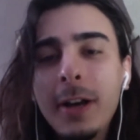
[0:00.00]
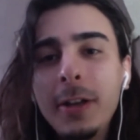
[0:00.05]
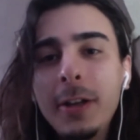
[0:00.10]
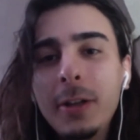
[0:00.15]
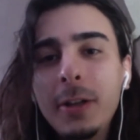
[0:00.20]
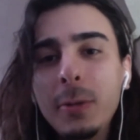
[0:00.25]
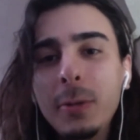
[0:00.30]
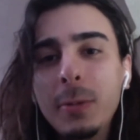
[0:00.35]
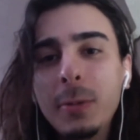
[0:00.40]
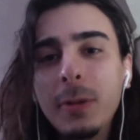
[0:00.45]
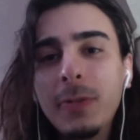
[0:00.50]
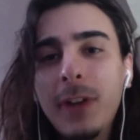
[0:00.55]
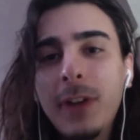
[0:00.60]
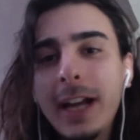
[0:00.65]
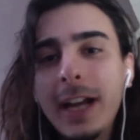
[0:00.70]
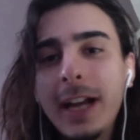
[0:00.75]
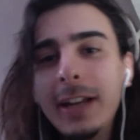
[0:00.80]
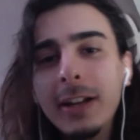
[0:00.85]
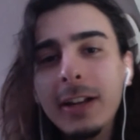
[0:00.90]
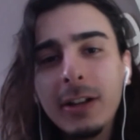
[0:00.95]
you
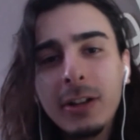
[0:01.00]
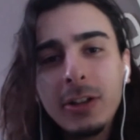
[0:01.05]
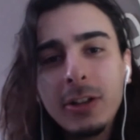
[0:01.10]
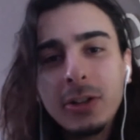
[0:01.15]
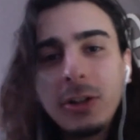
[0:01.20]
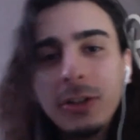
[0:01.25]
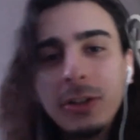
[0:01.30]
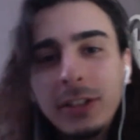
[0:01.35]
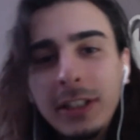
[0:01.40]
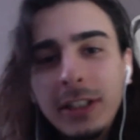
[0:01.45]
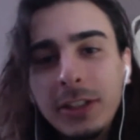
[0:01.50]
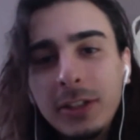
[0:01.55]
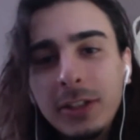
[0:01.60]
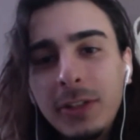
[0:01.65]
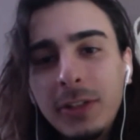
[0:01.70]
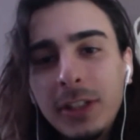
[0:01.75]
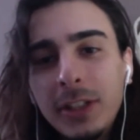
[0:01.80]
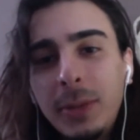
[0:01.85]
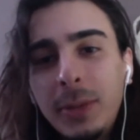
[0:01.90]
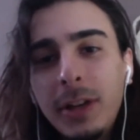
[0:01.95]
provide a consulting
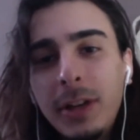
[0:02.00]
service,